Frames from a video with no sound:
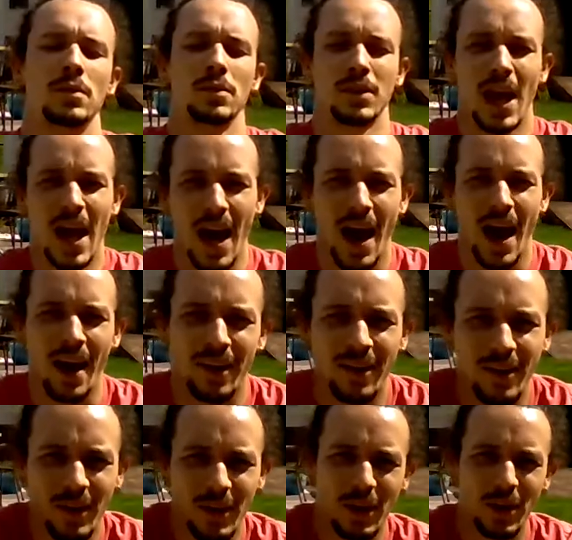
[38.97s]
yeah.
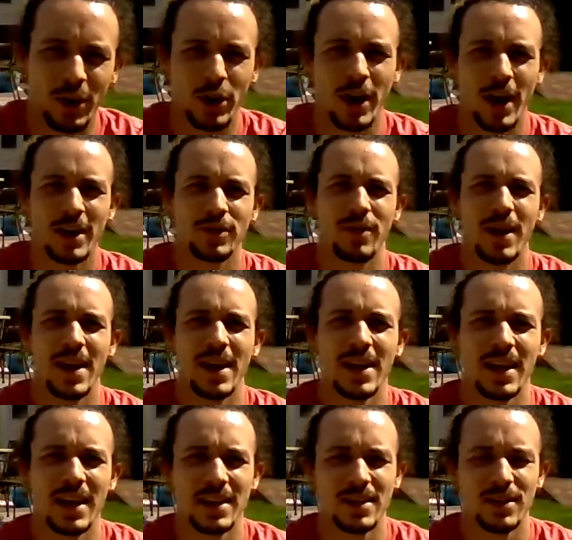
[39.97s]
Are you guys ready
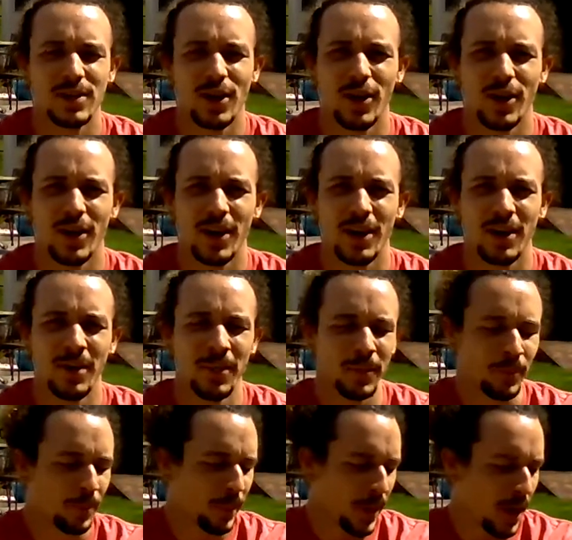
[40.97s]
to get started?
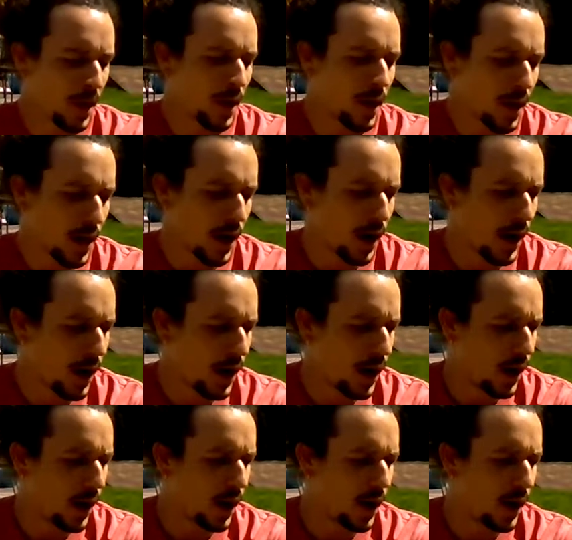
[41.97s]

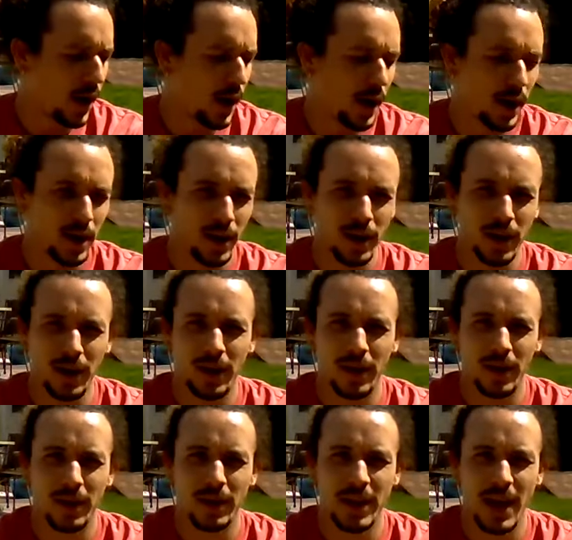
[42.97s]

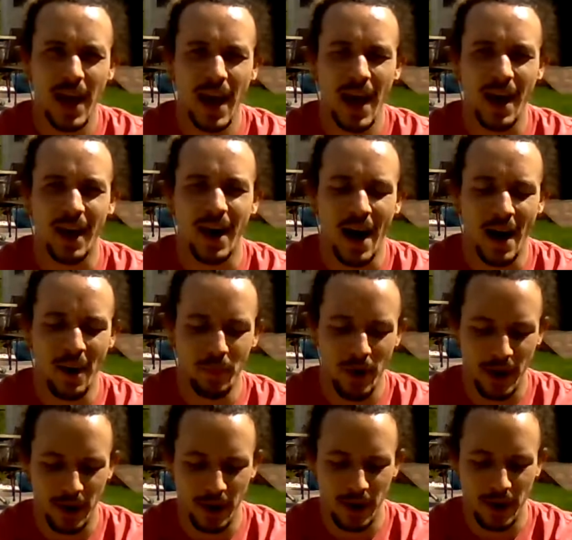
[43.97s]
Yeah, I'm
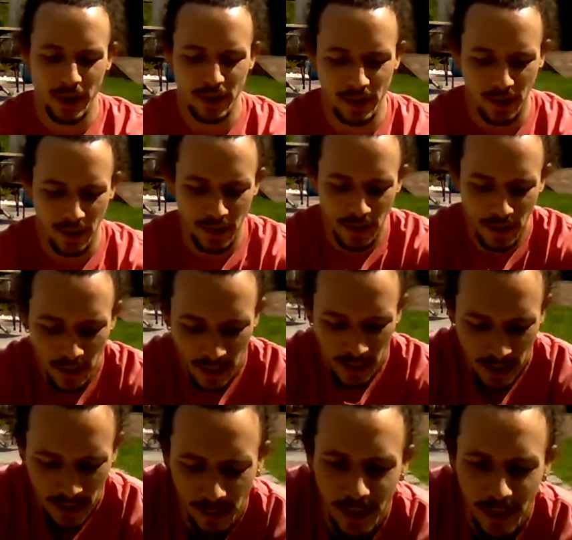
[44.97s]
ready to get started.
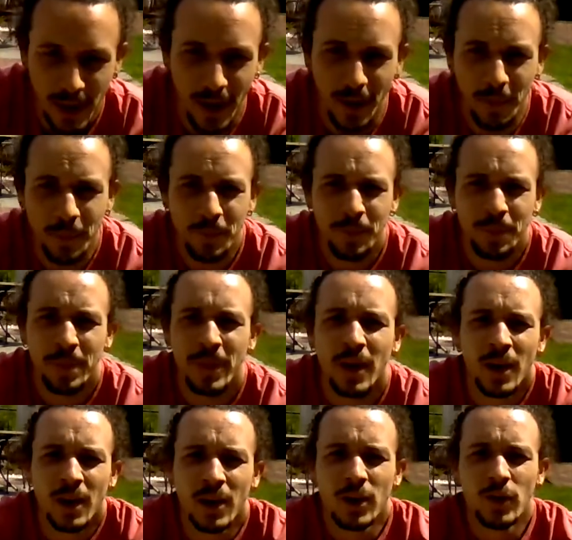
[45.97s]
Here we go.
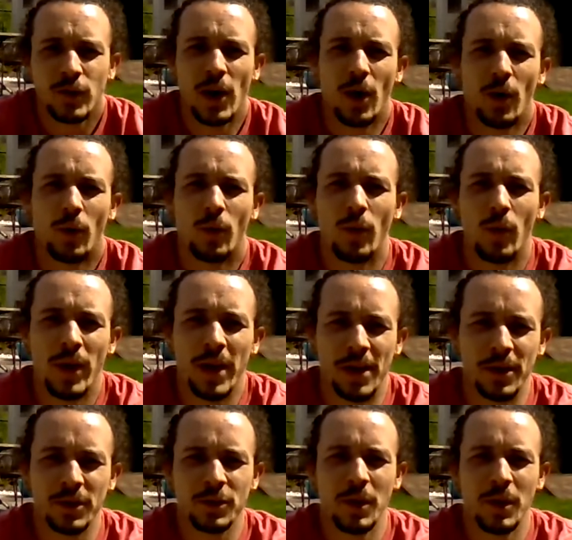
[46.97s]
So,
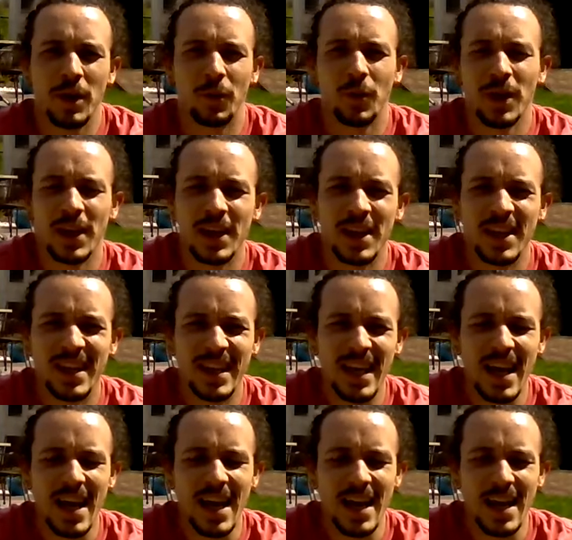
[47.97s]
here's what we
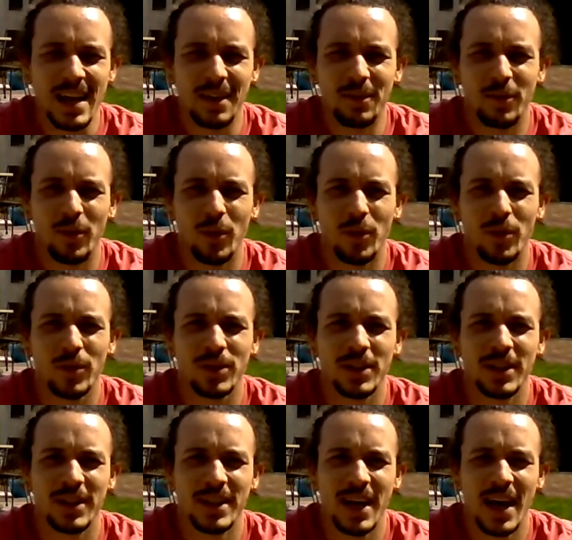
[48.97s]
need for
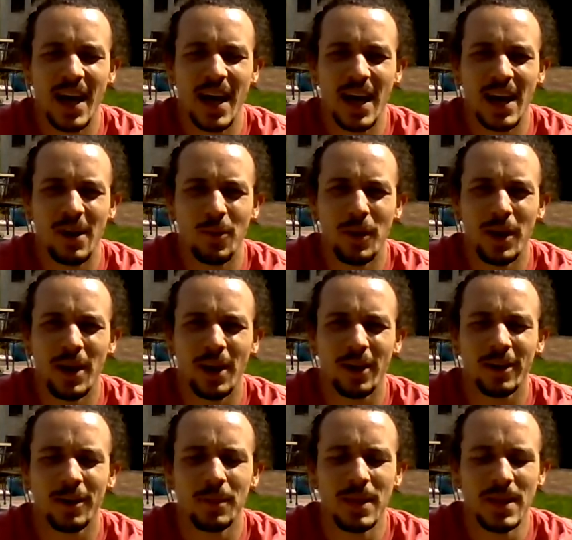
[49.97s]
today. We are
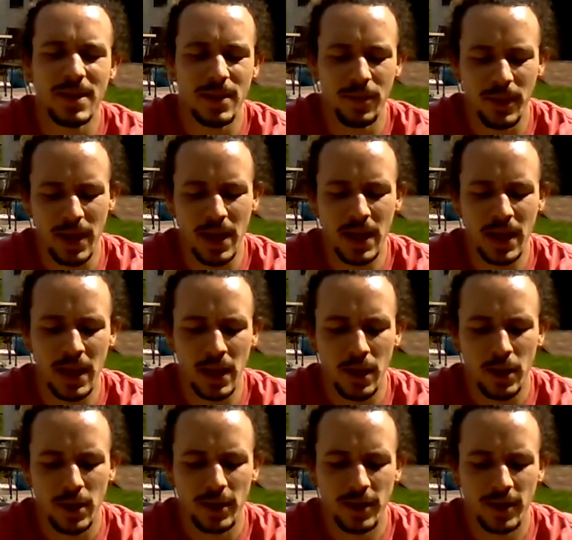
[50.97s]
going to be doing
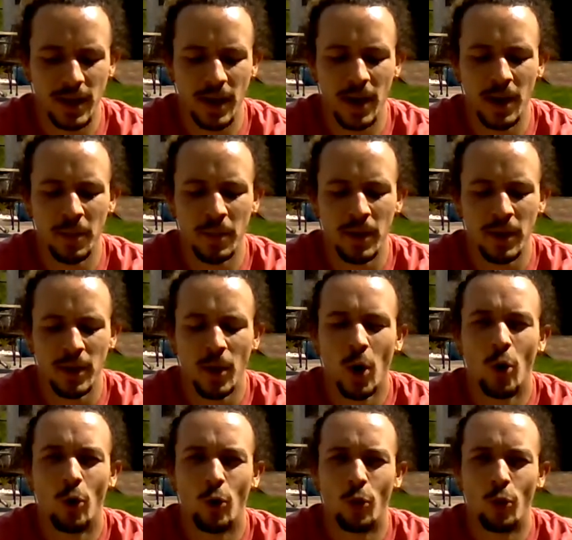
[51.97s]
some
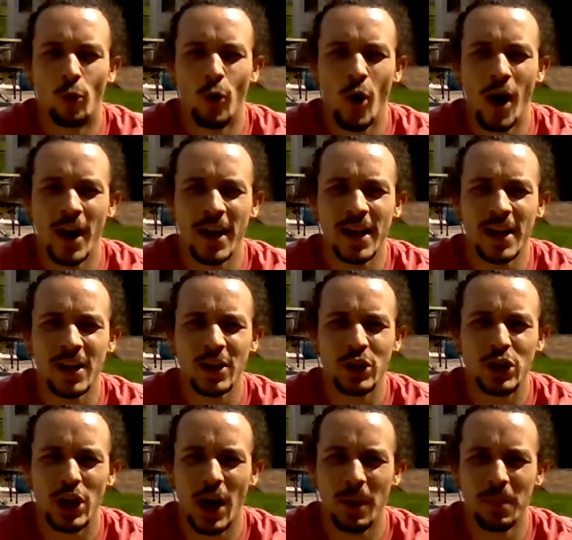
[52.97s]
running
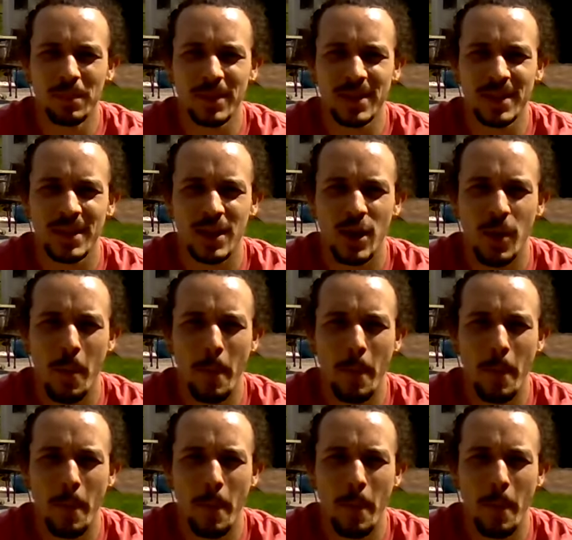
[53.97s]
jumps,